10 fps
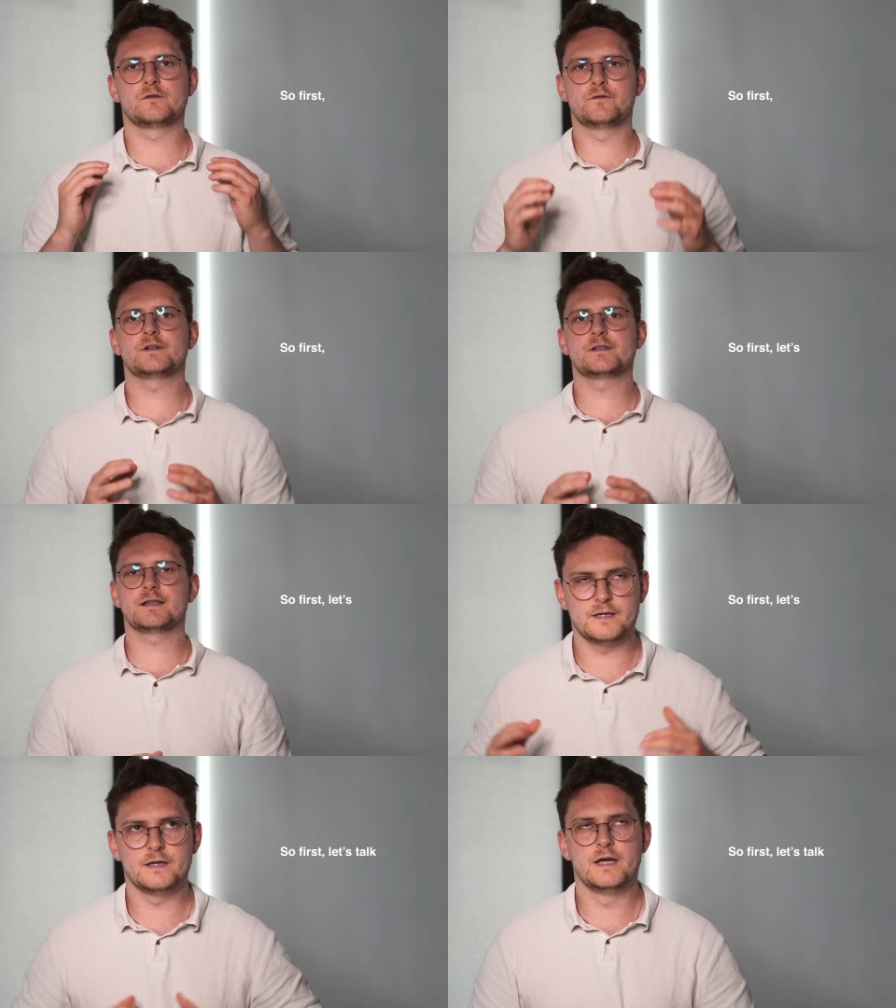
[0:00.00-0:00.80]
first,
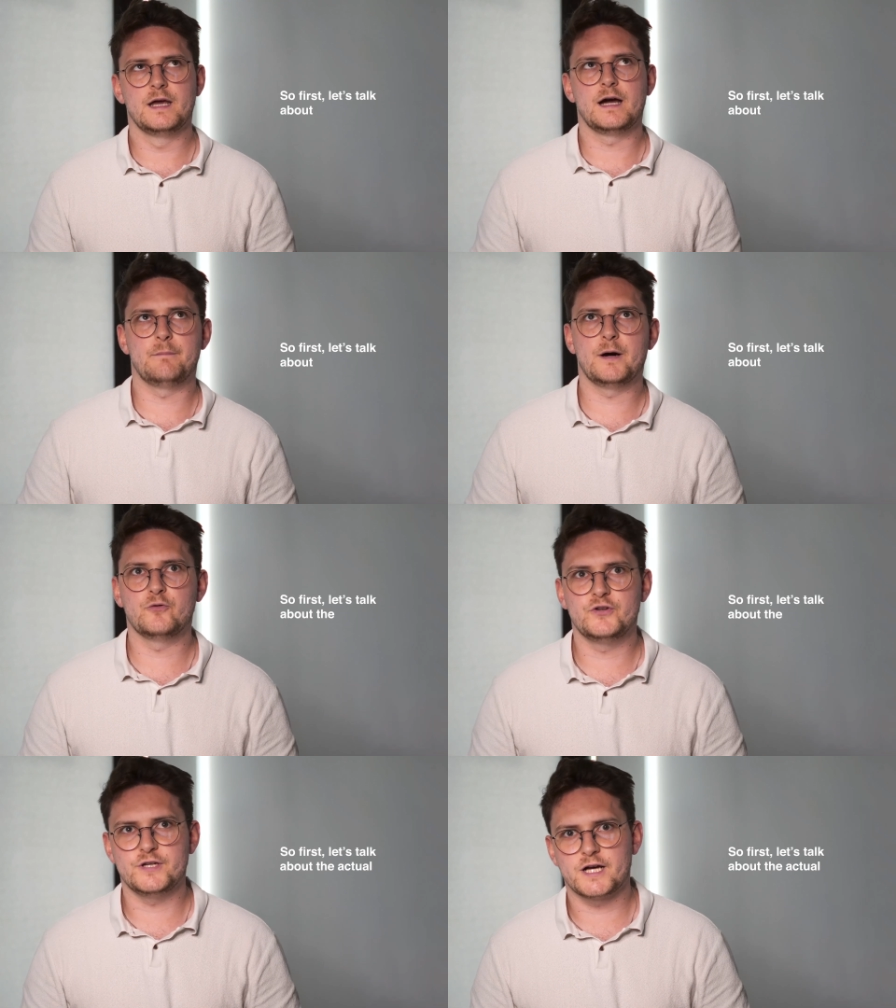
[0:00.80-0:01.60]
let's talk
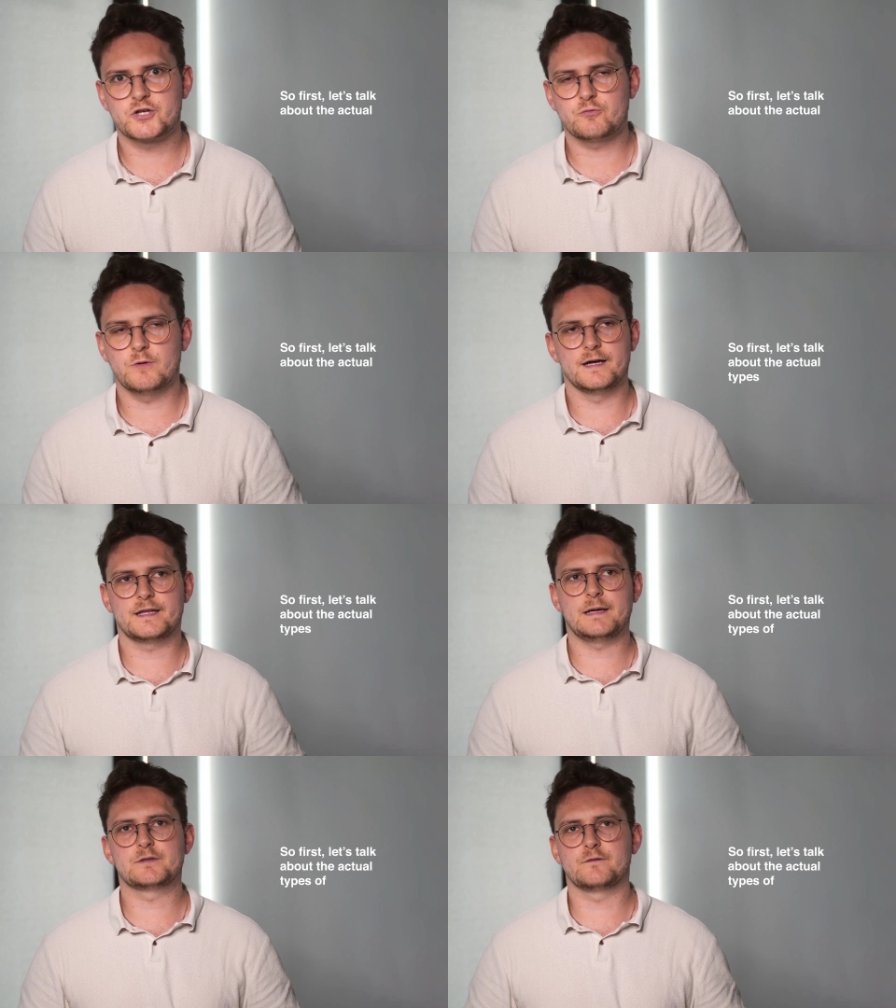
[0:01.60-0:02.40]
about the actual
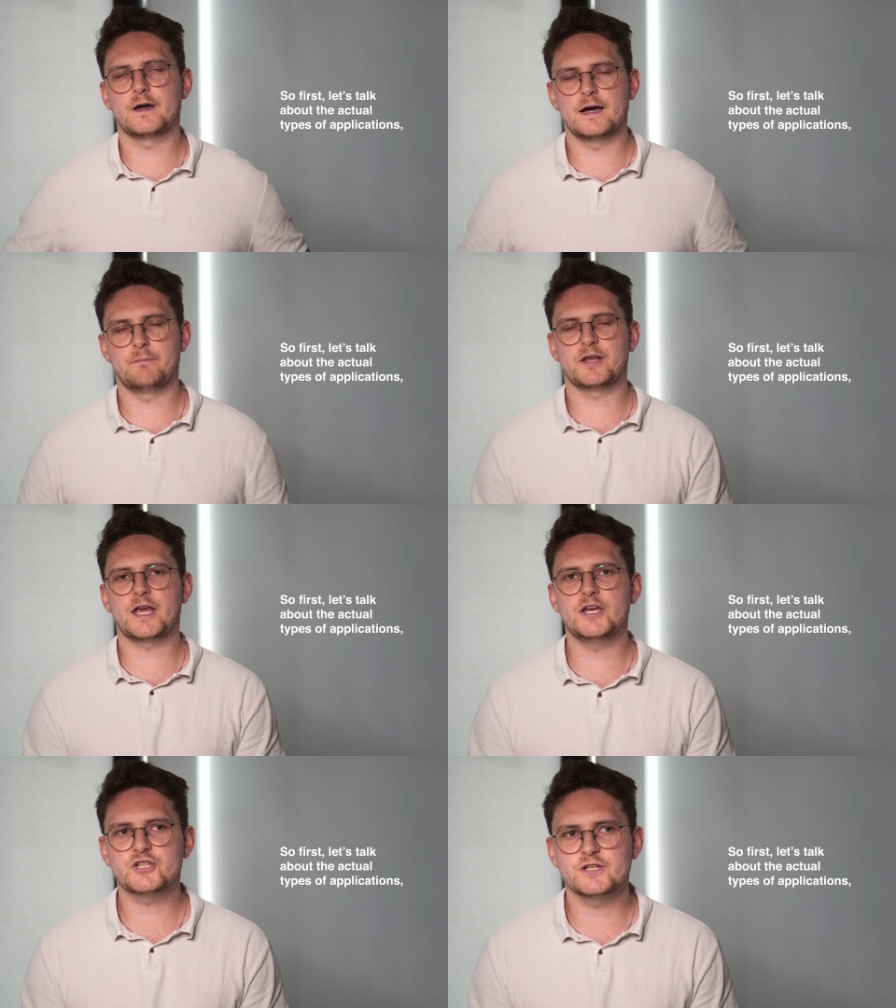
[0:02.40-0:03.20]
types of
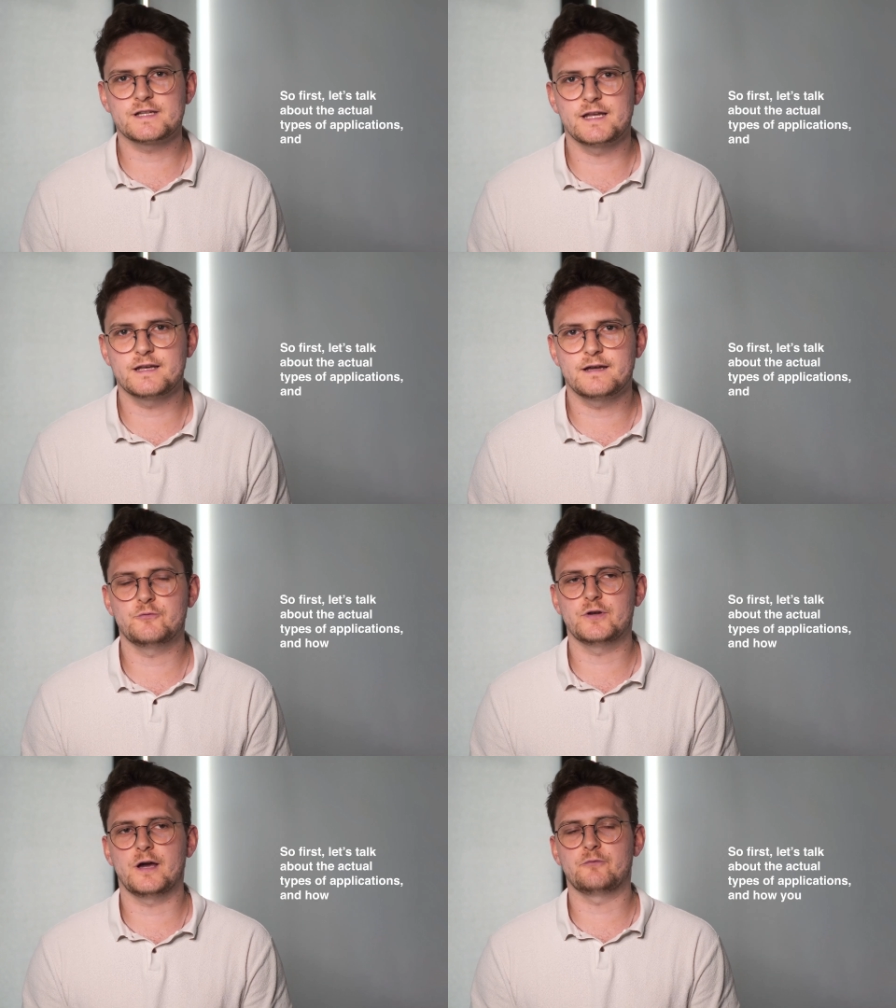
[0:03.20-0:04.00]
applications and
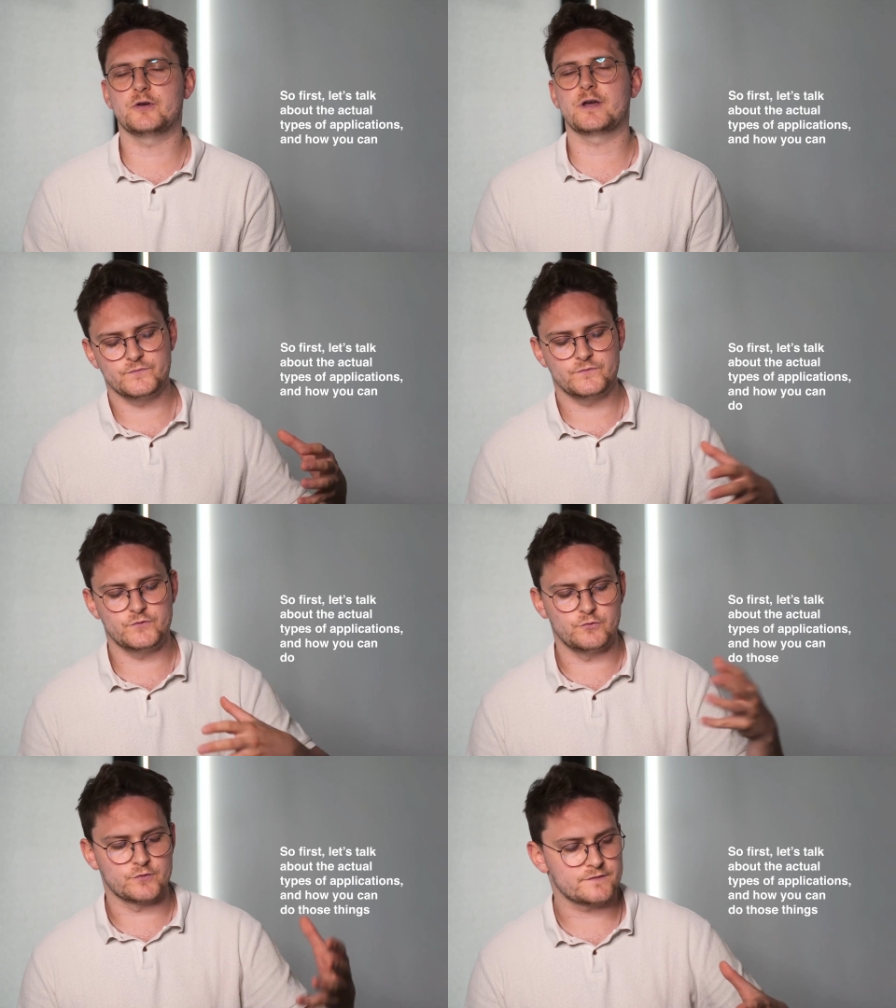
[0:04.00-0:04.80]
uh, how you can
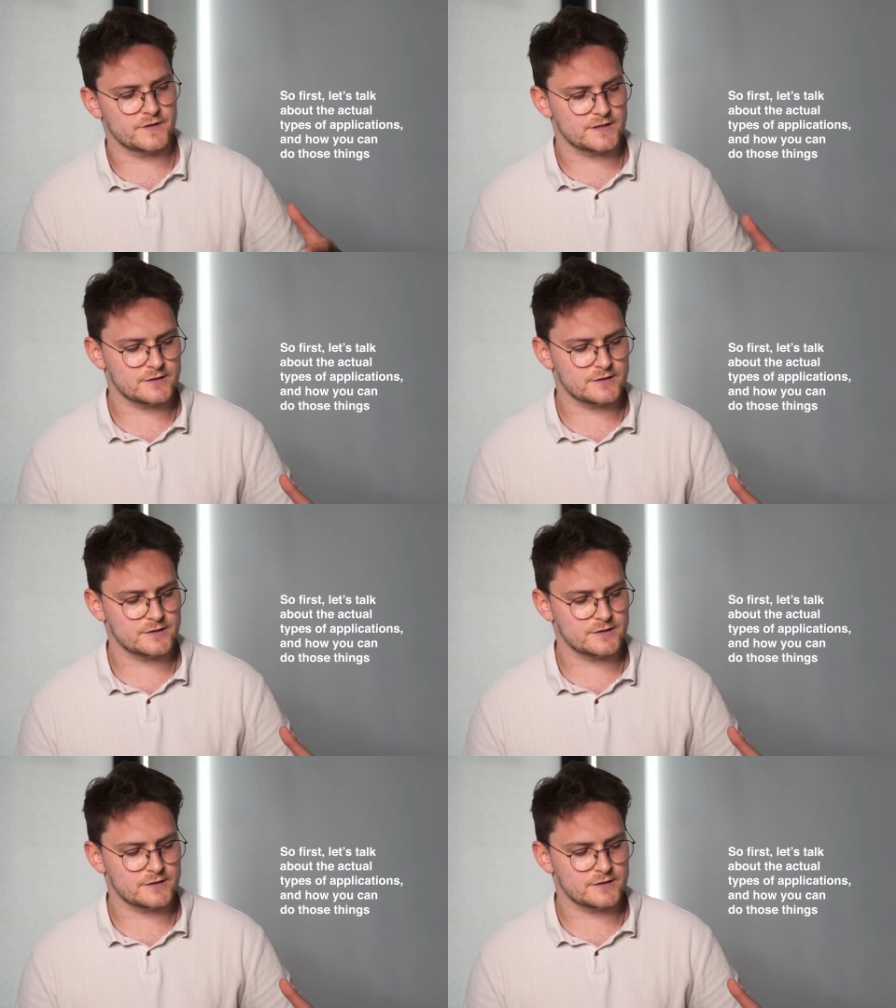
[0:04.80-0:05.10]
do those things.